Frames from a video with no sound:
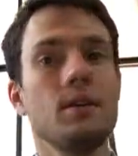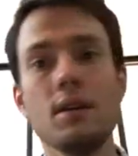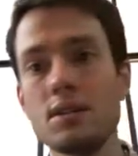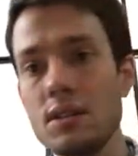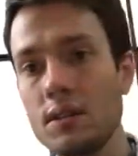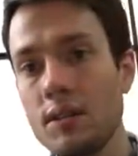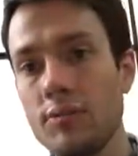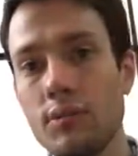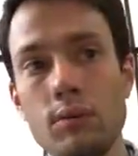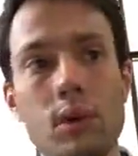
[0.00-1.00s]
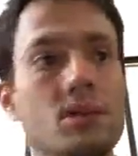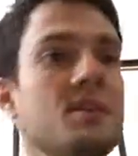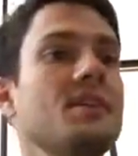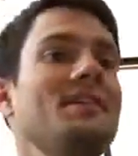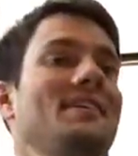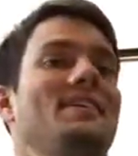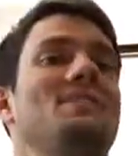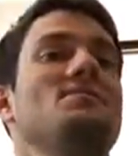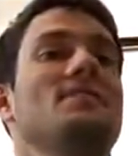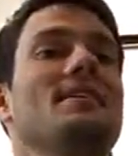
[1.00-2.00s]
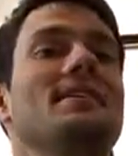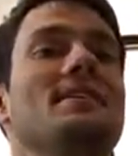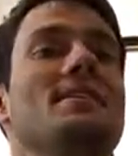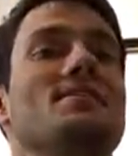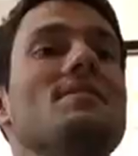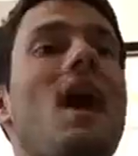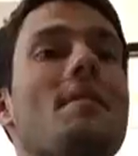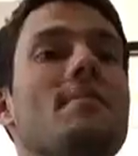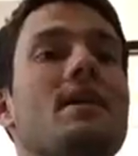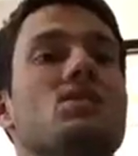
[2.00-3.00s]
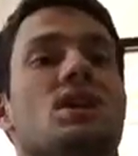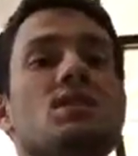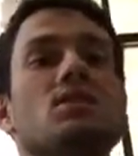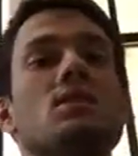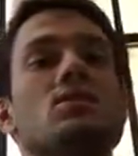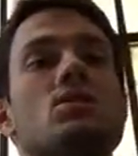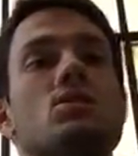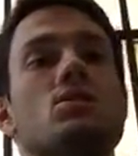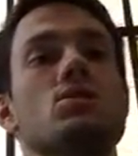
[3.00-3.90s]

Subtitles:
Yejin, if you're watching, you said there's not many chances